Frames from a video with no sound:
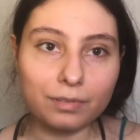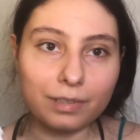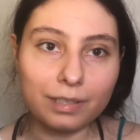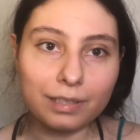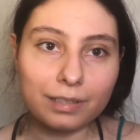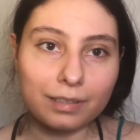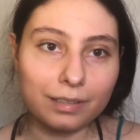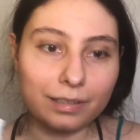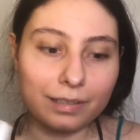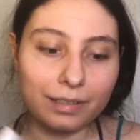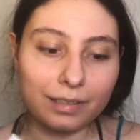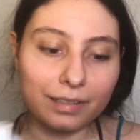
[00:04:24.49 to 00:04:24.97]

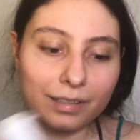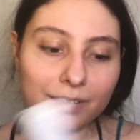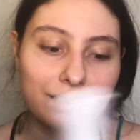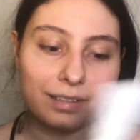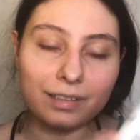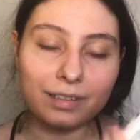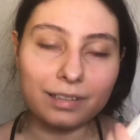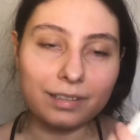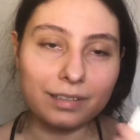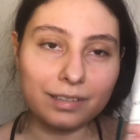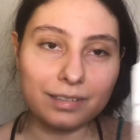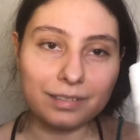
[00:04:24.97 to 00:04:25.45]
Like, I
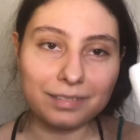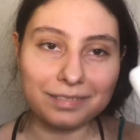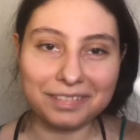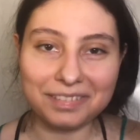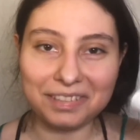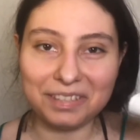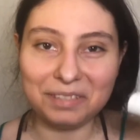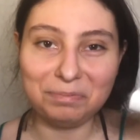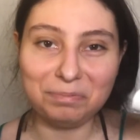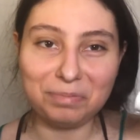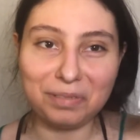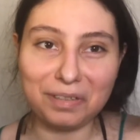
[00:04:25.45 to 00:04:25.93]
like
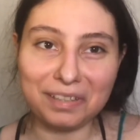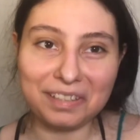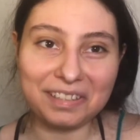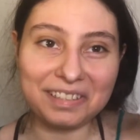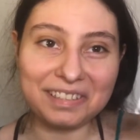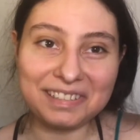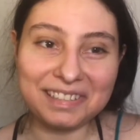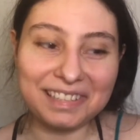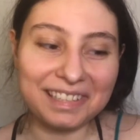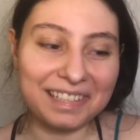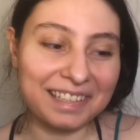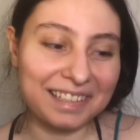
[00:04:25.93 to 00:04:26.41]

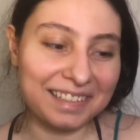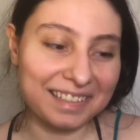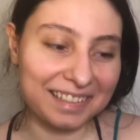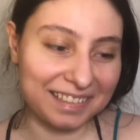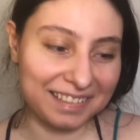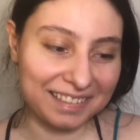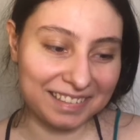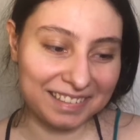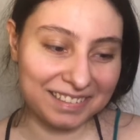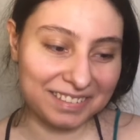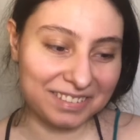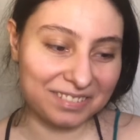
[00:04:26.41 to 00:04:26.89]
products like
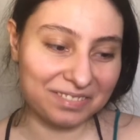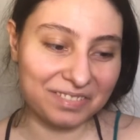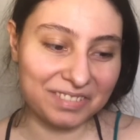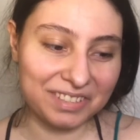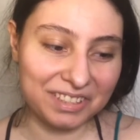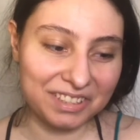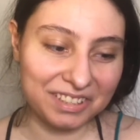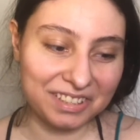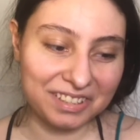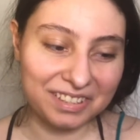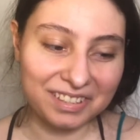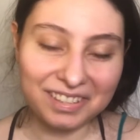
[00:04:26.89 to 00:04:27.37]
this,
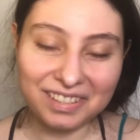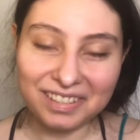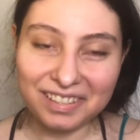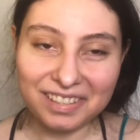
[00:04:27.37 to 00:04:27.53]
which